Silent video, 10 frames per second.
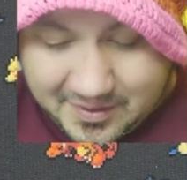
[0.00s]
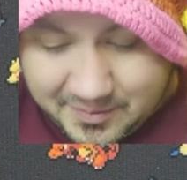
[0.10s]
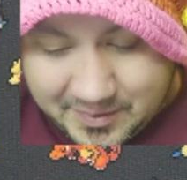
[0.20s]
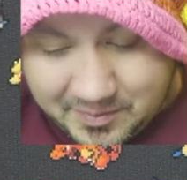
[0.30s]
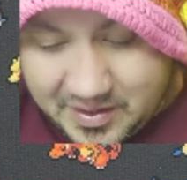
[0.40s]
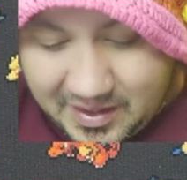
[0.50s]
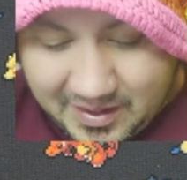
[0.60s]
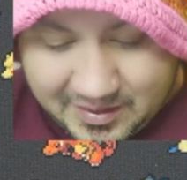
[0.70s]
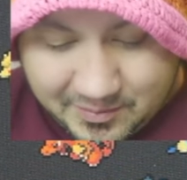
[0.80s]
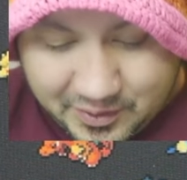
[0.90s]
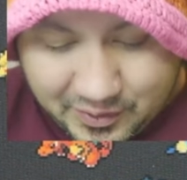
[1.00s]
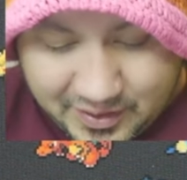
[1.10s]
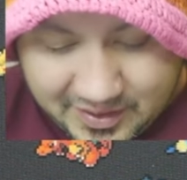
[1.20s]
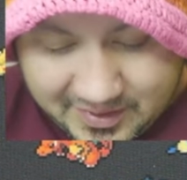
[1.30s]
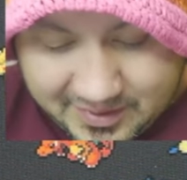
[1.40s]
To be honest,
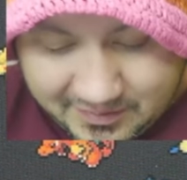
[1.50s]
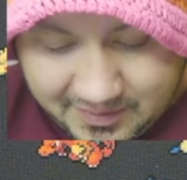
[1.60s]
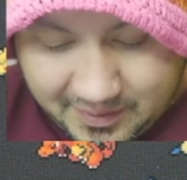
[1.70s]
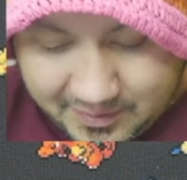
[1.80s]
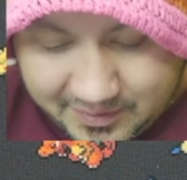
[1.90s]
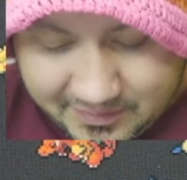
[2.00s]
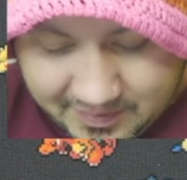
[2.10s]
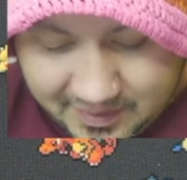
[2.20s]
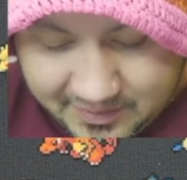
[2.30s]
majorities I was I was